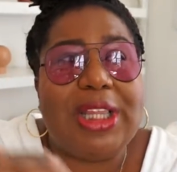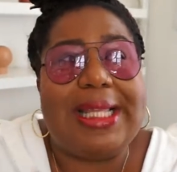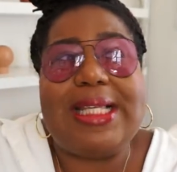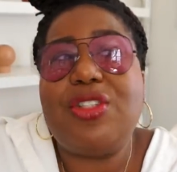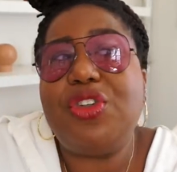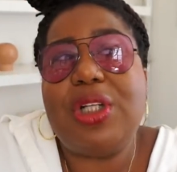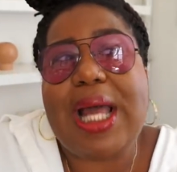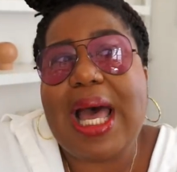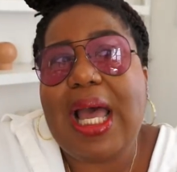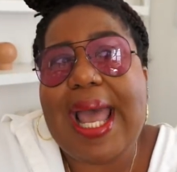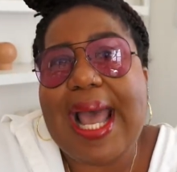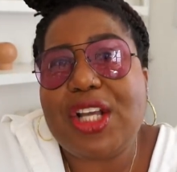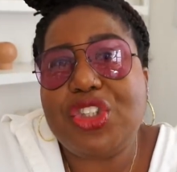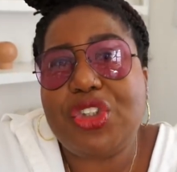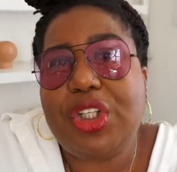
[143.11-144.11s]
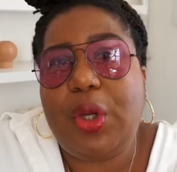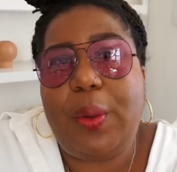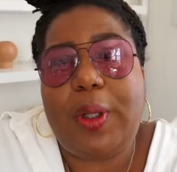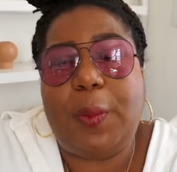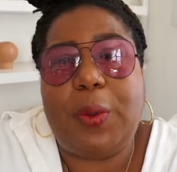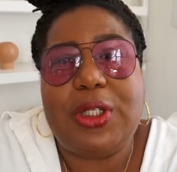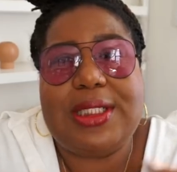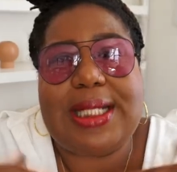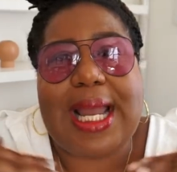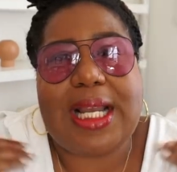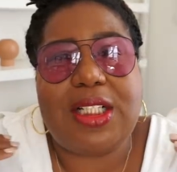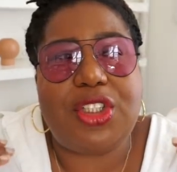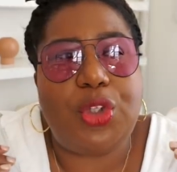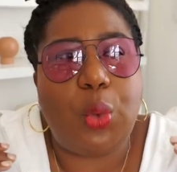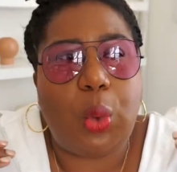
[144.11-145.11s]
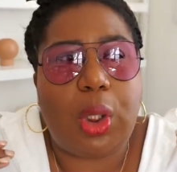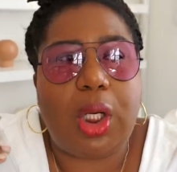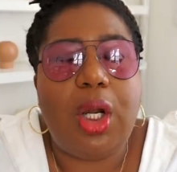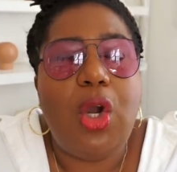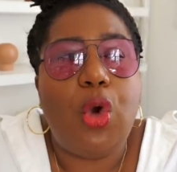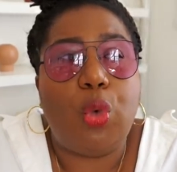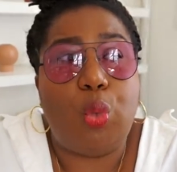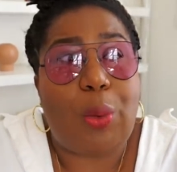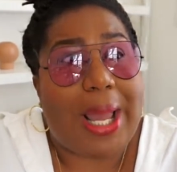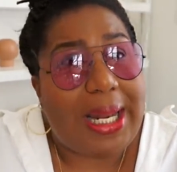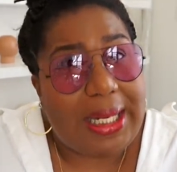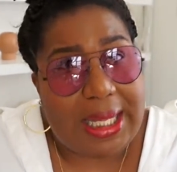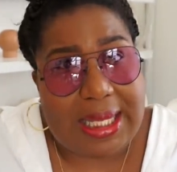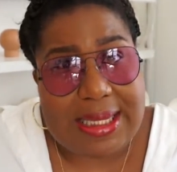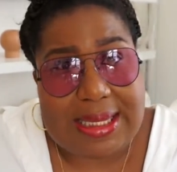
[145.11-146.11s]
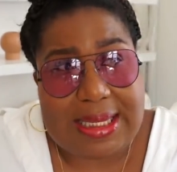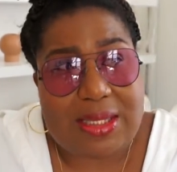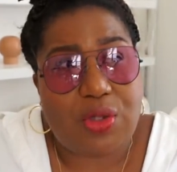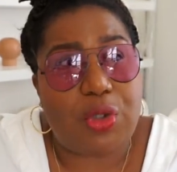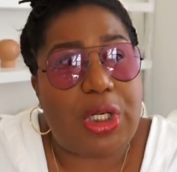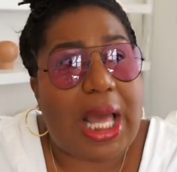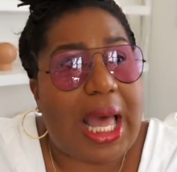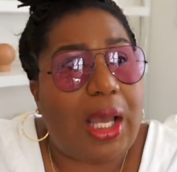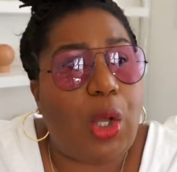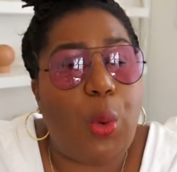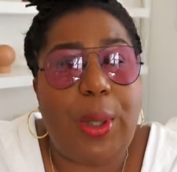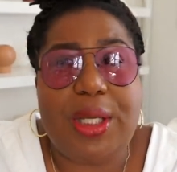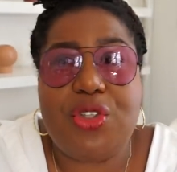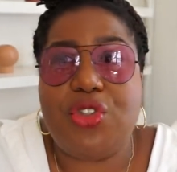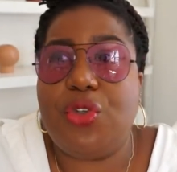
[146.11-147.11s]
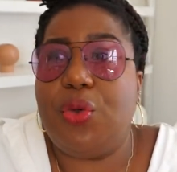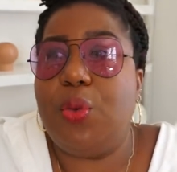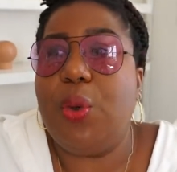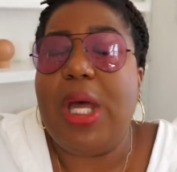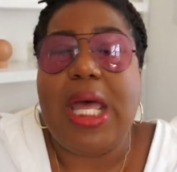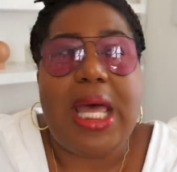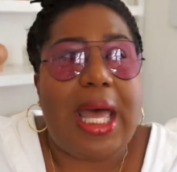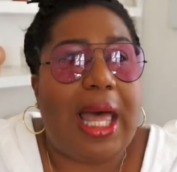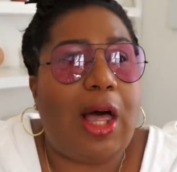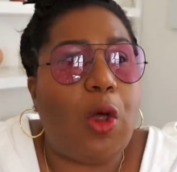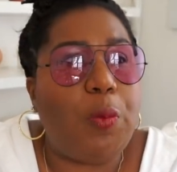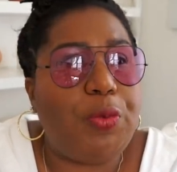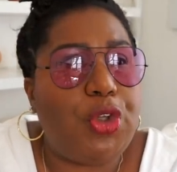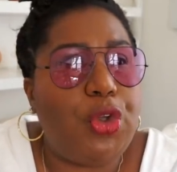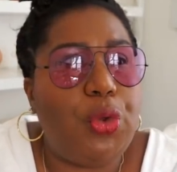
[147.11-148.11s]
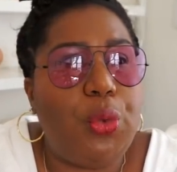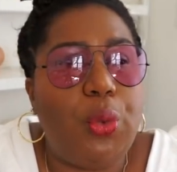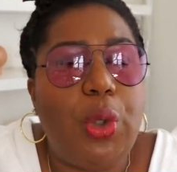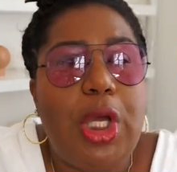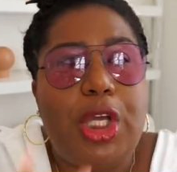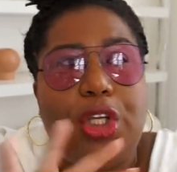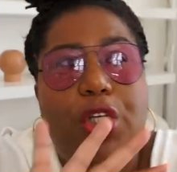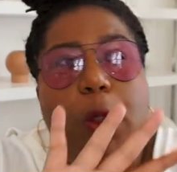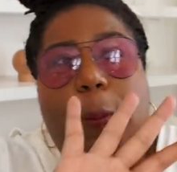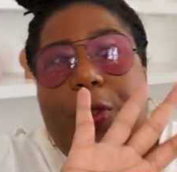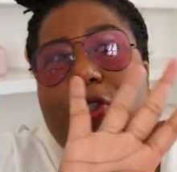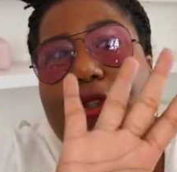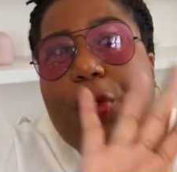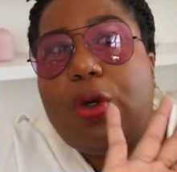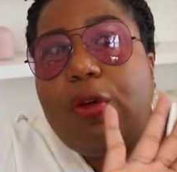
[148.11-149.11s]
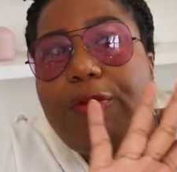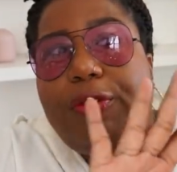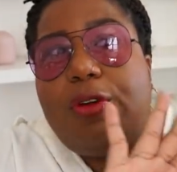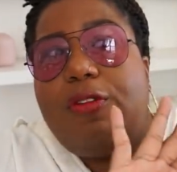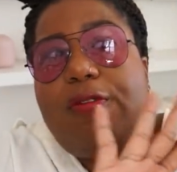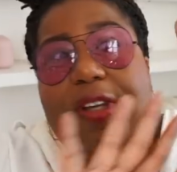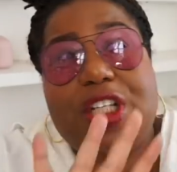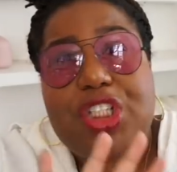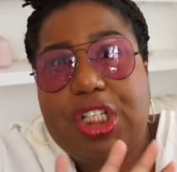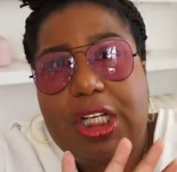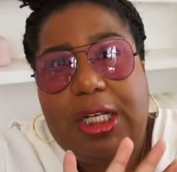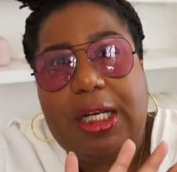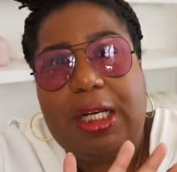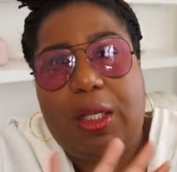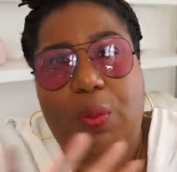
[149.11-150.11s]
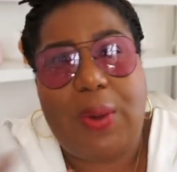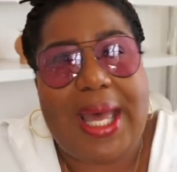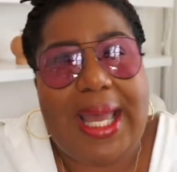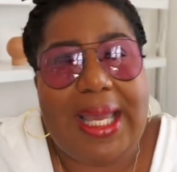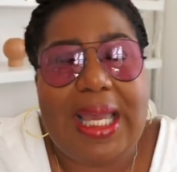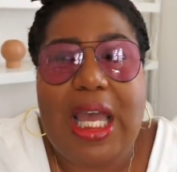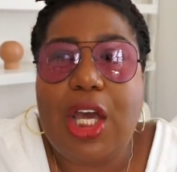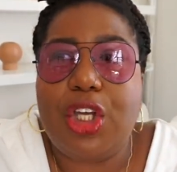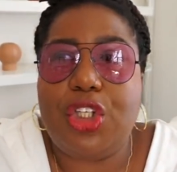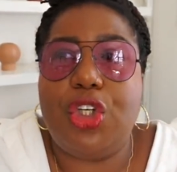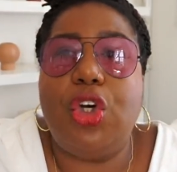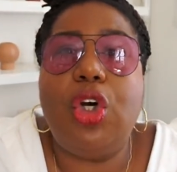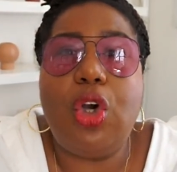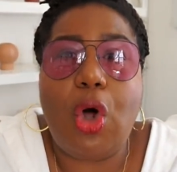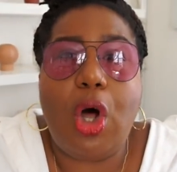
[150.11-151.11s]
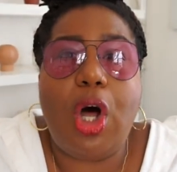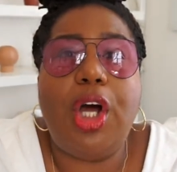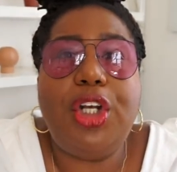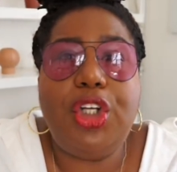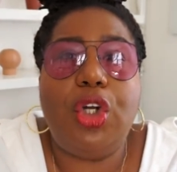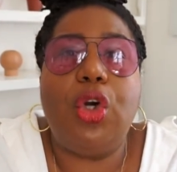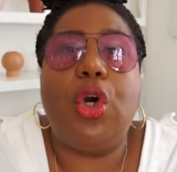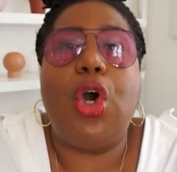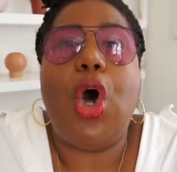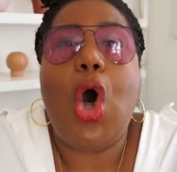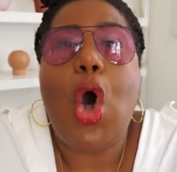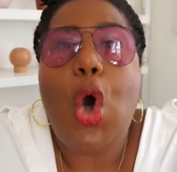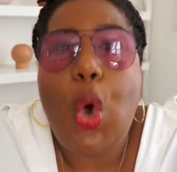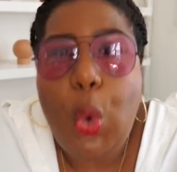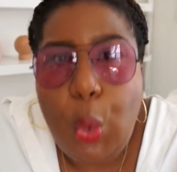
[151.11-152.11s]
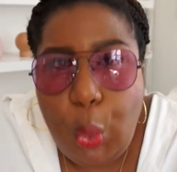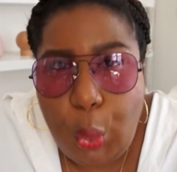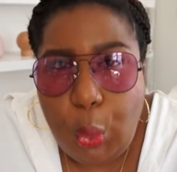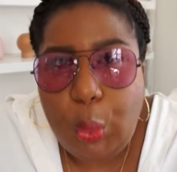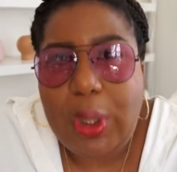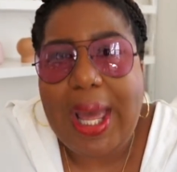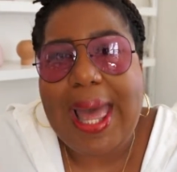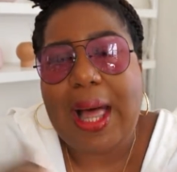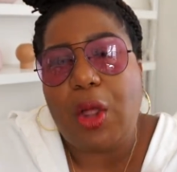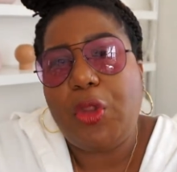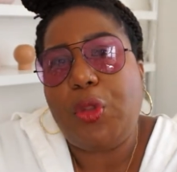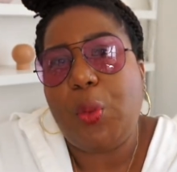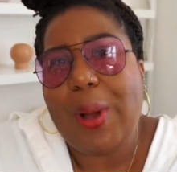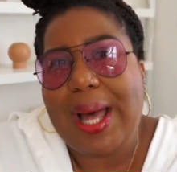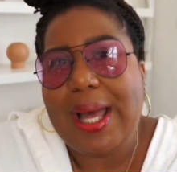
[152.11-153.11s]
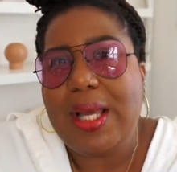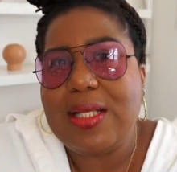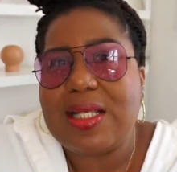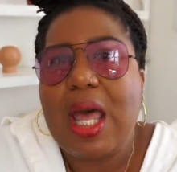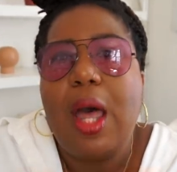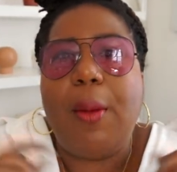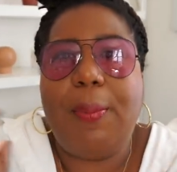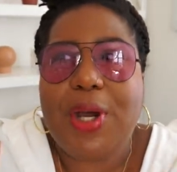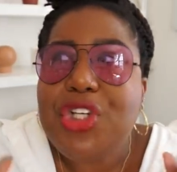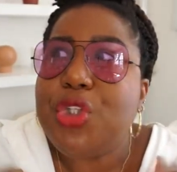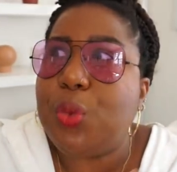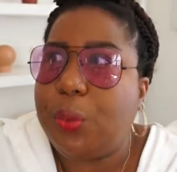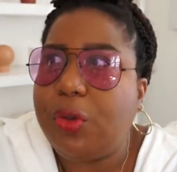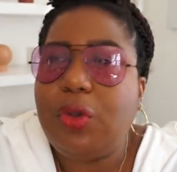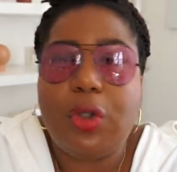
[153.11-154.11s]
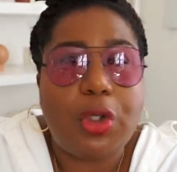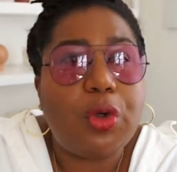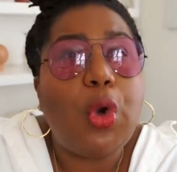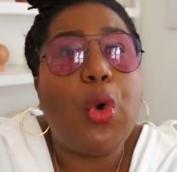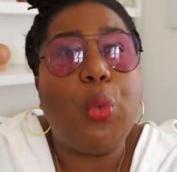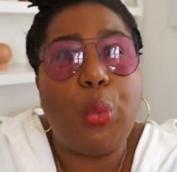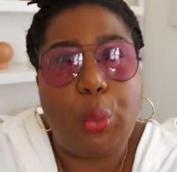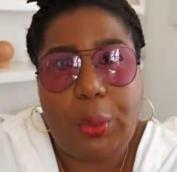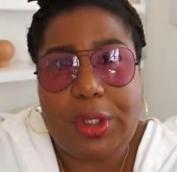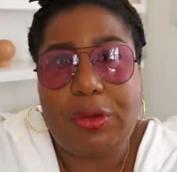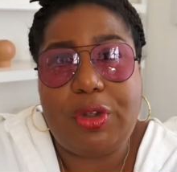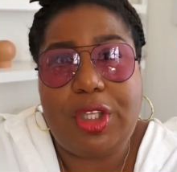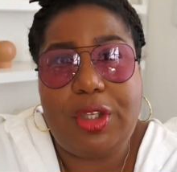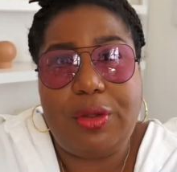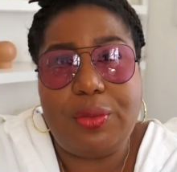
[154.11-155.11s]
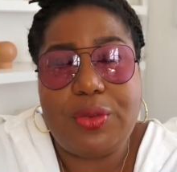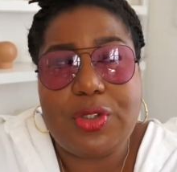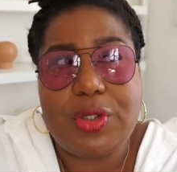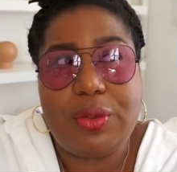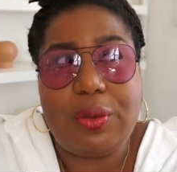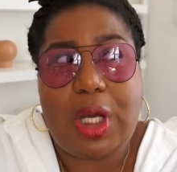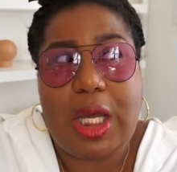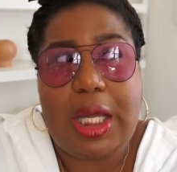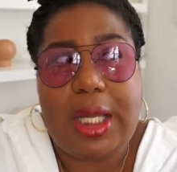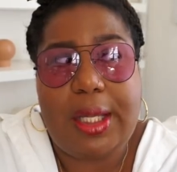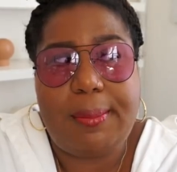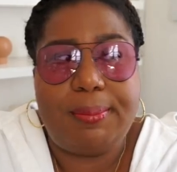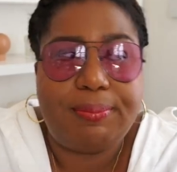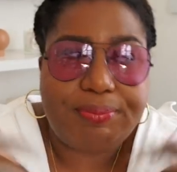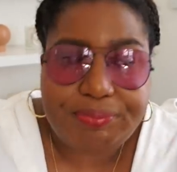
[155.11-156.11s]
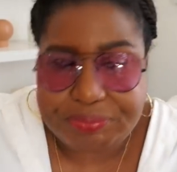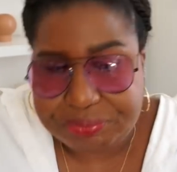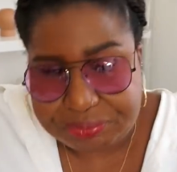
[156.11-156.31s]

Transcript: These are not actually going to protect your retinas. These are not going to help you, you know, preserve your vision in any way. You're on your own health-wise, but you will look real cute um,